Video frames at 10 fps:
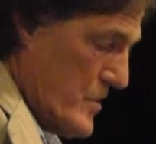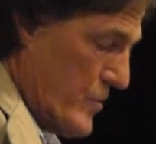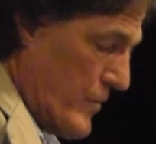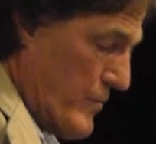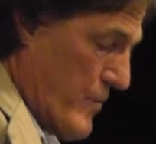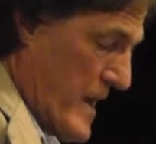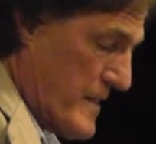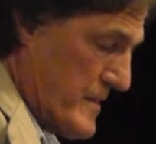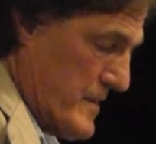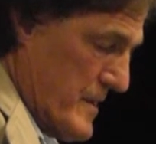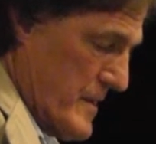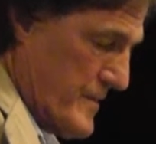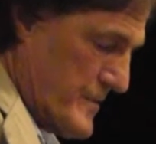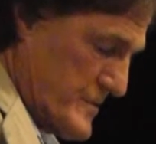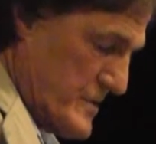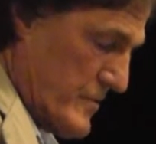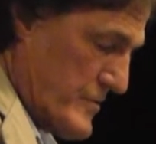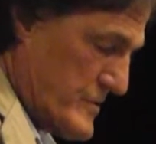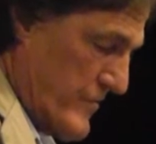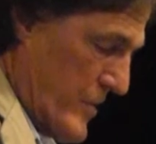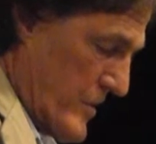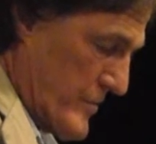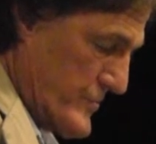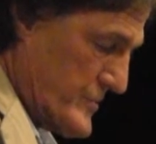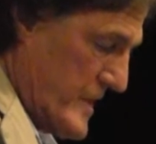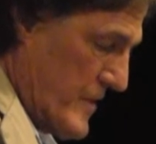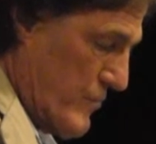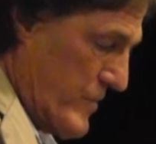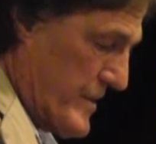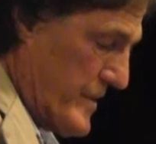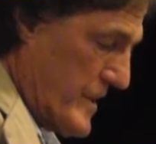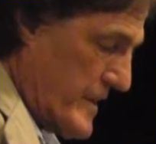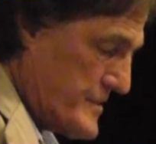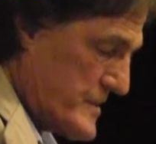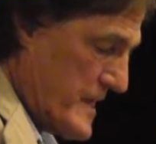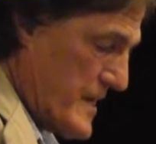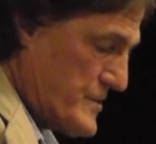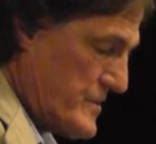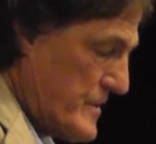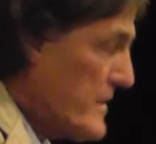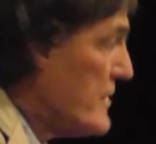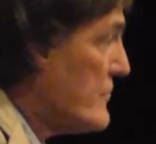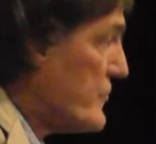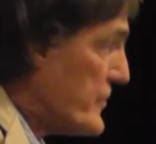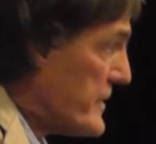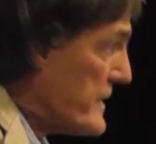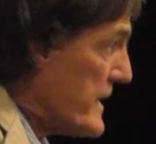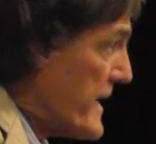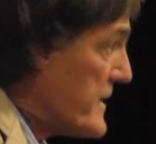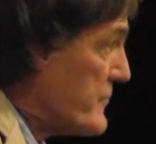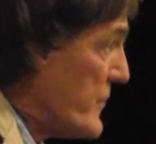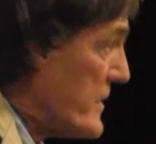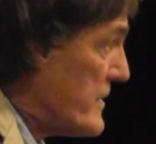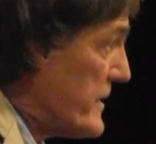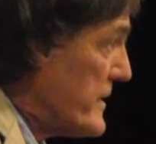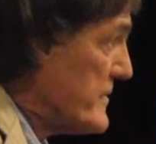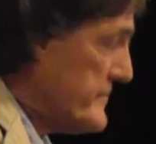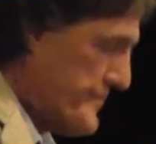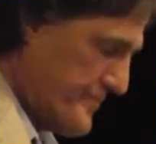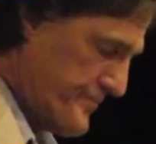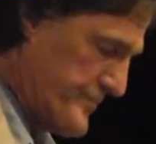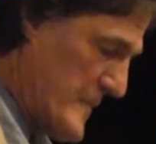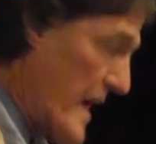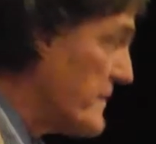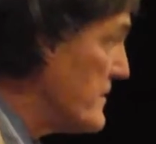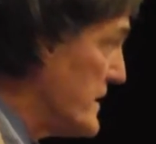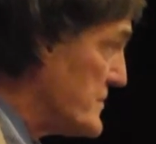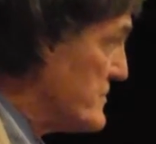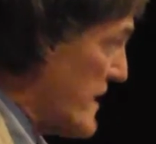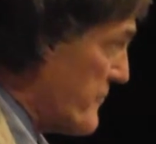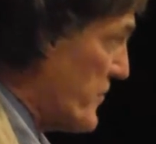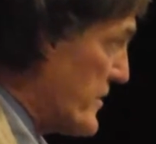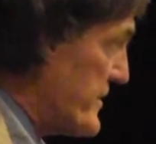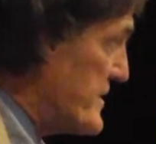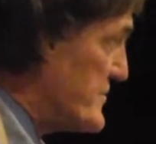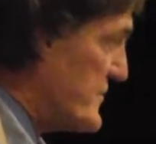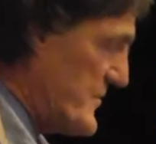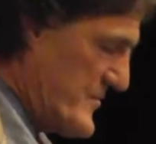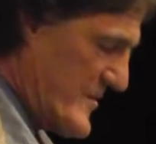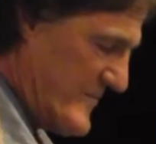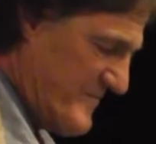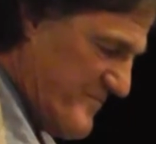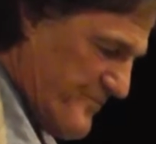who had read the series of articles he had written on education for the Atlantic Monthly. That part of history you know.